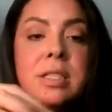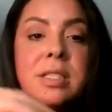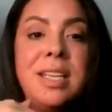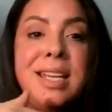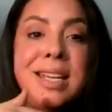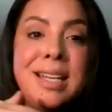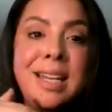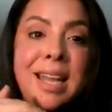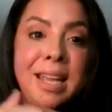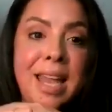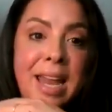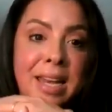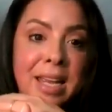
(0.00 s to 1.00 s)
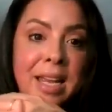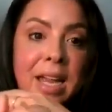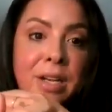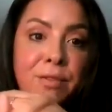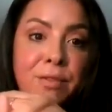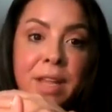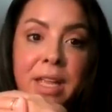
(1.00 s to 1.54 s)
to see like any
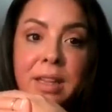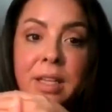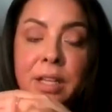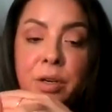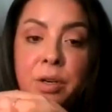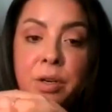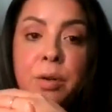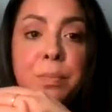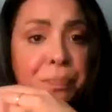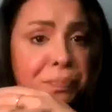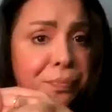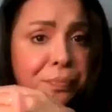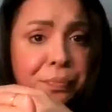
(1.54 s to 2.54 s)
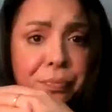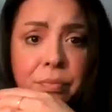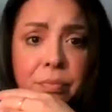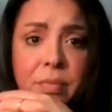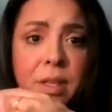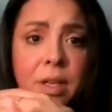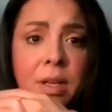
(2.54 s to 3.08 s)
kind of like little
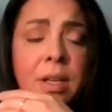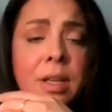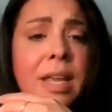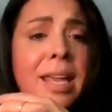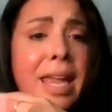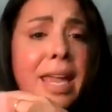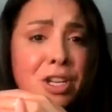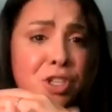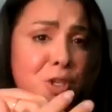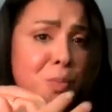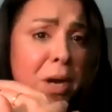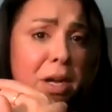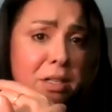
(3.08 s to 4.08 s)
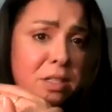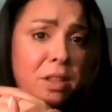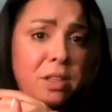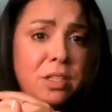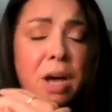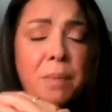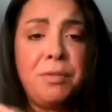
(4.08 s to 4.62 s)
like age spots on
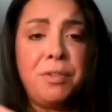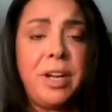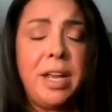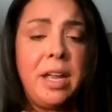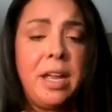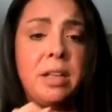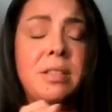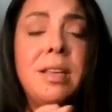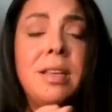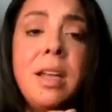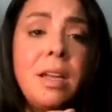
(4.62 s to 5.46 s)
the top of your hands,